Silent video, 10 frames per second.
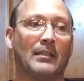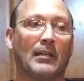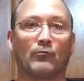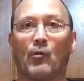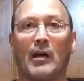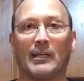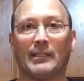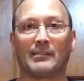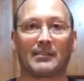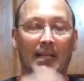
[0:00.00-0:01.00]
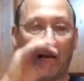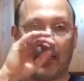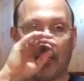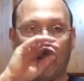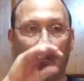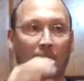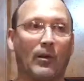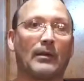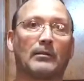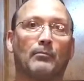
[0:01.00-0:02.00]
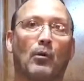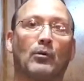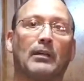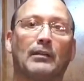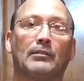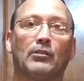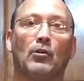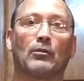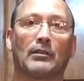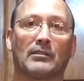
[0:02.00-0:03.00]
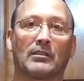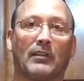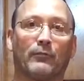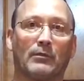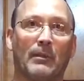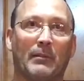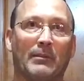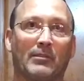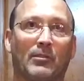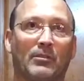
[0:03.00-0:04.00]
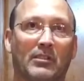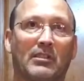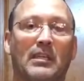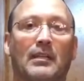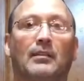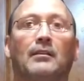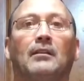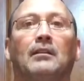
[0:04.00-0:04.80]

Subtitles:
and rotting inside. I thought the Bulgarian yogurt and stuff was making me so sick,